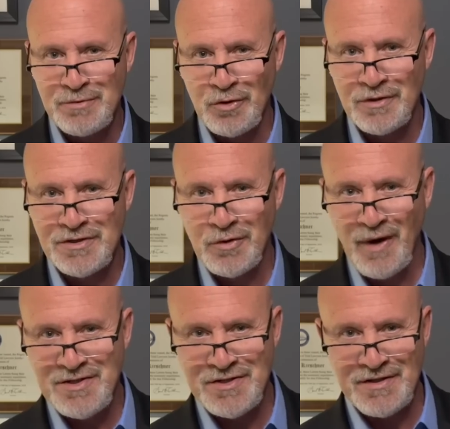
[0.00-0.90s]
Jordan's
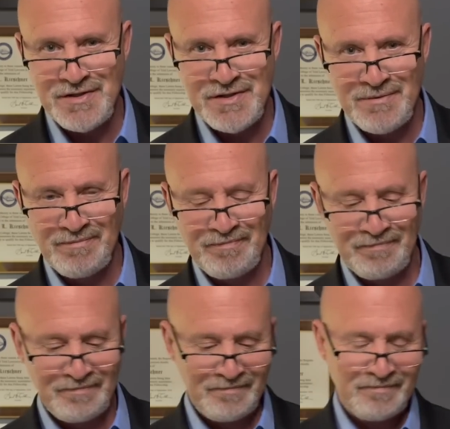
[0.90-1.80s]
questions.
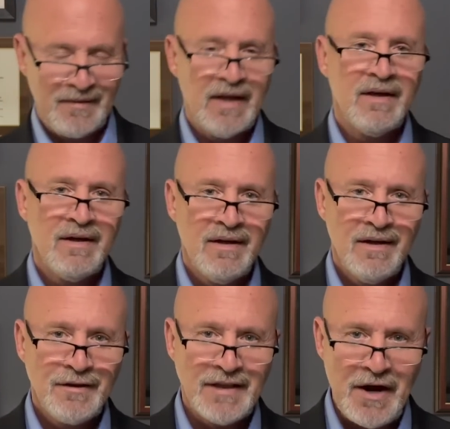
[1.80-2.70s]

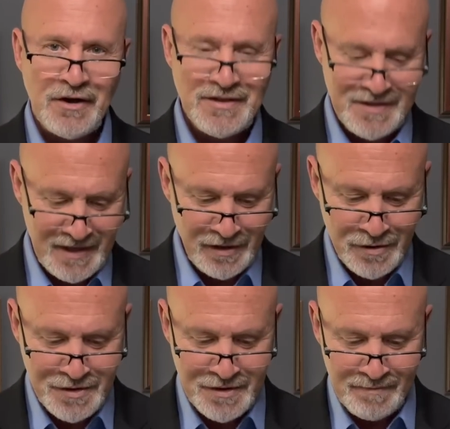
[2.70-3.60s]
The letter
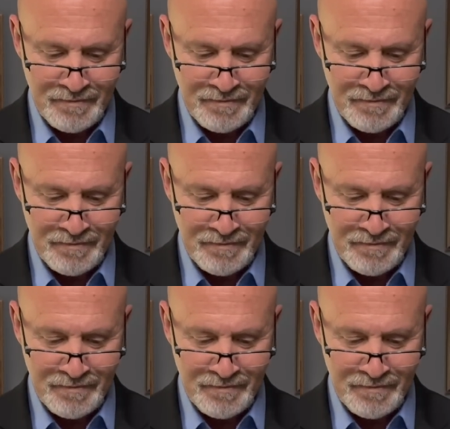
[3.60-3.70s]
continues.